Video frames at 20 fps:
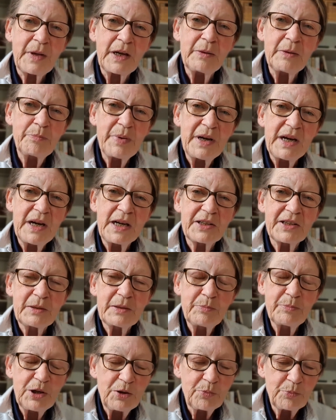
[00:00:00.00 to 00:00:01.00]
part of the
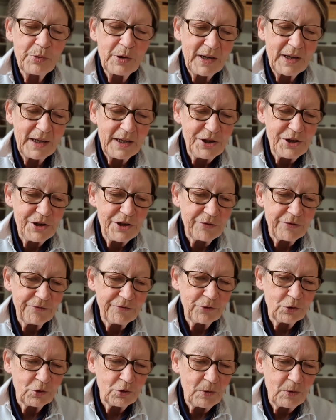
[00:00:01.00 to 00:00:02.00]
population
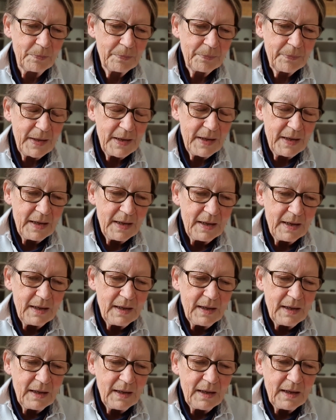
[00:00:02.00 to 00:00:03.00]
for.
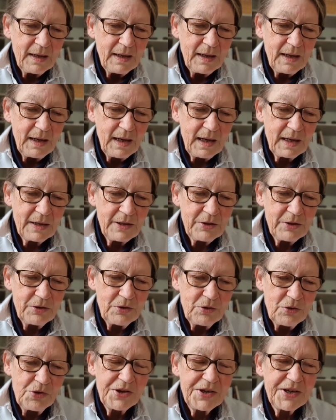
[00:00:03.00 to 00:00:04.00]
And
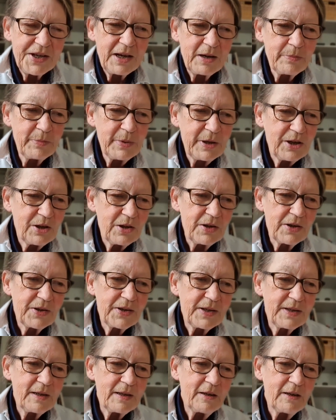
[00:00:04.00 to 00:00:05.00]
also
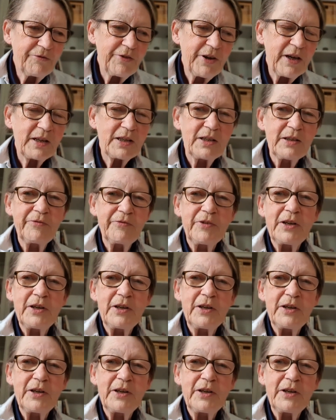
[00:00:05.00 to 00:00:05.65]
because effectively